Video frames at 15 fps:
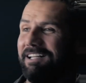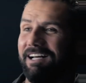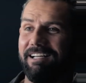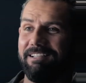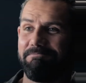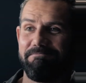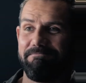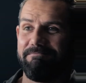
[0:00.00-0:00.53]

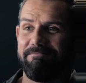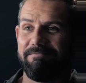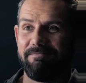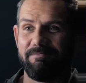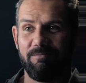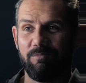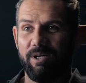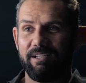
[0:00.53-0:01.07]
I
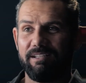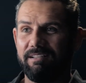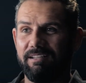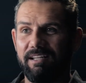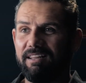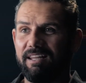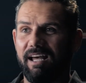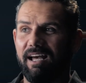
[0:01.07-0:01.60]
went
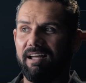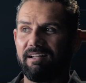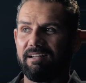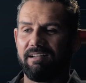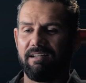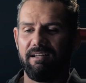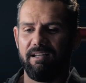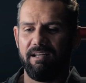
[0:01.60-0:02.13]
and did that.
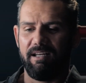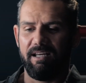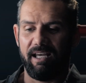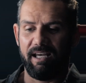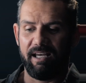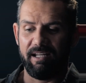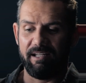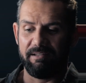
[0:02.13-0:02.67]

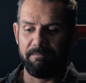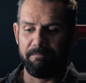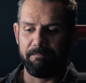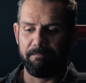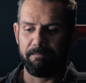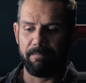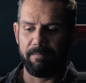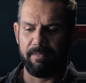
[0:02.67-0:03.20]

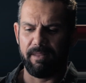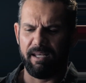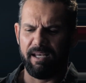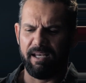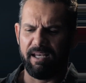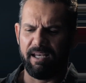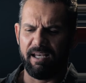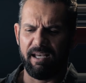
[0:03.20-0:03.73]

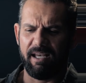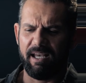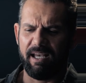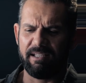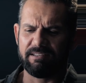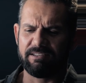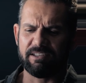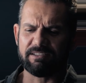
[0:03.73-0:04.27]

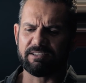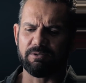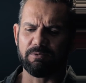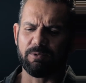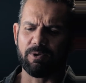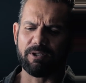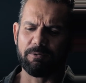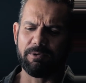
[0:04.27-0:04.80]
And just
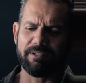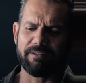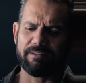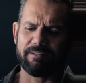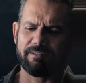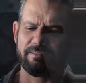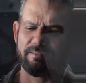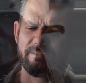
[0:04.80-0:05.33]
to work
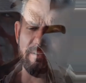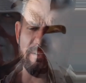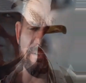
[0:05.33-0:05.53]
with